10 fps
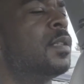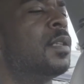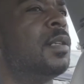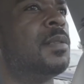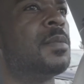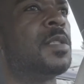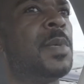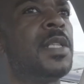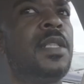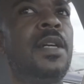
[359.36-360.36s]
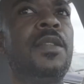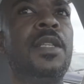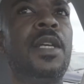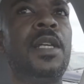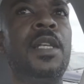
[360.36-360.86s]
especially after
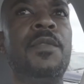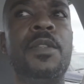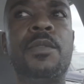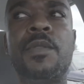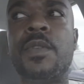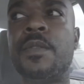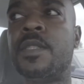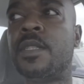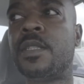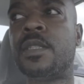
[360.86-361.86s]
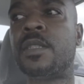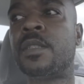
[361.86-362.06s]
deadlifting 315